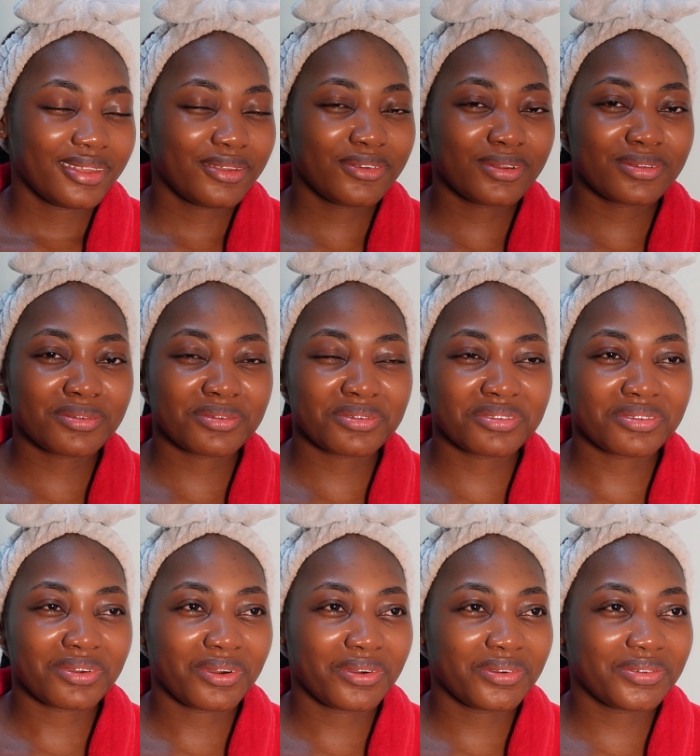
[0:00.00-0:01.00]
it felt so
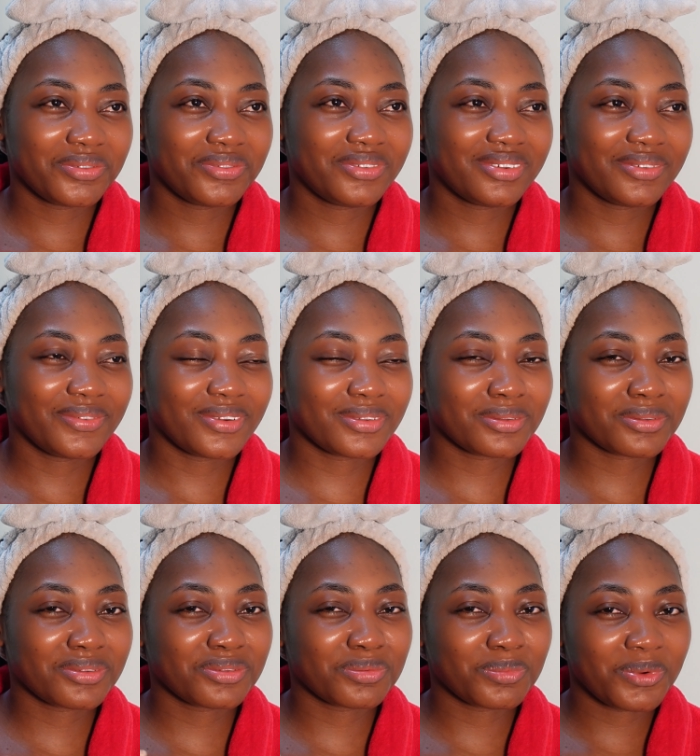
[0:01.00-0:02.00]
soft, it felt so
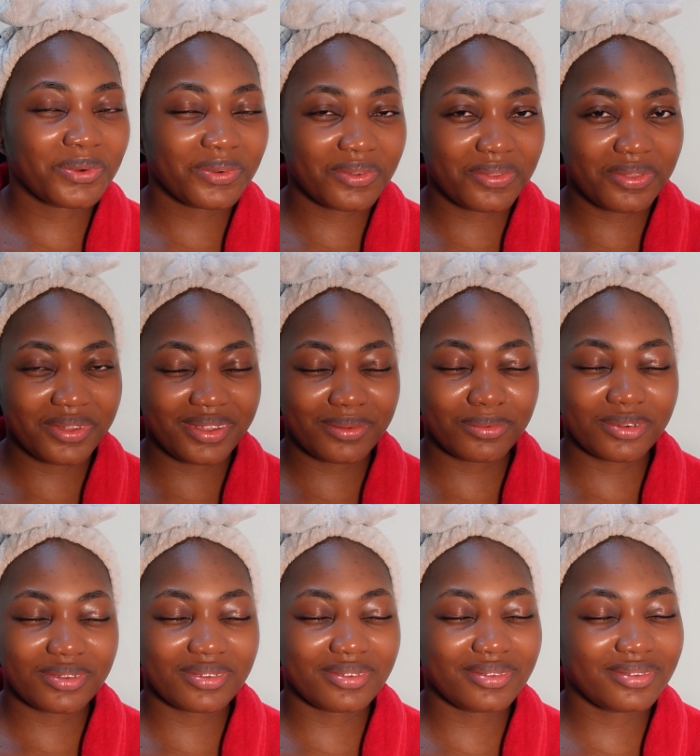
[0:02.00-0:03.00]
smooth, it
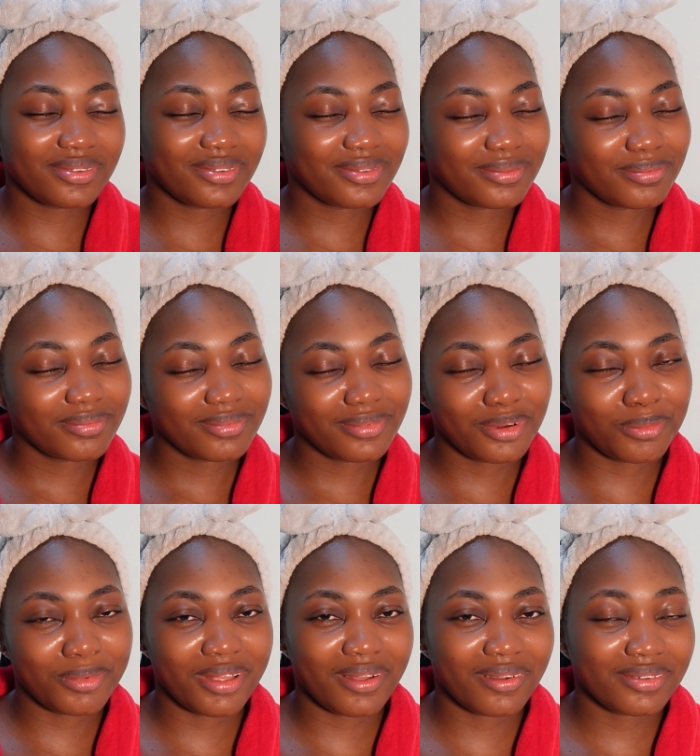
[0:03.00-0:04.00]
was oh
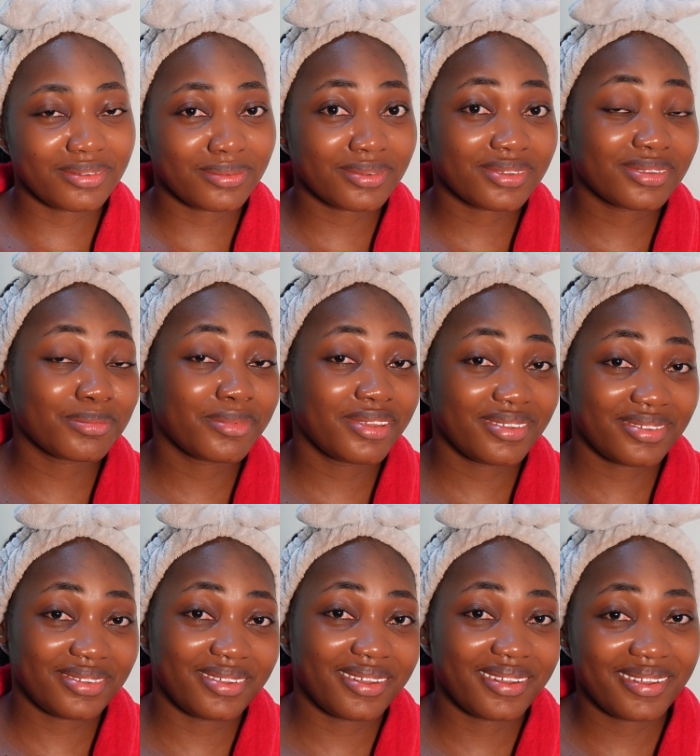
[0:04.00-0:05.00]
my god, it was
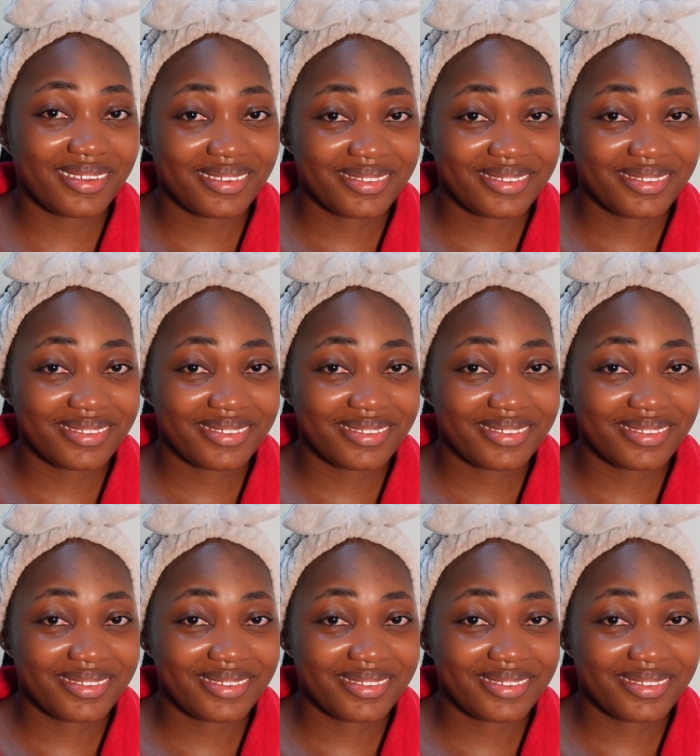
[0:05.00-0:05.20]
amazing.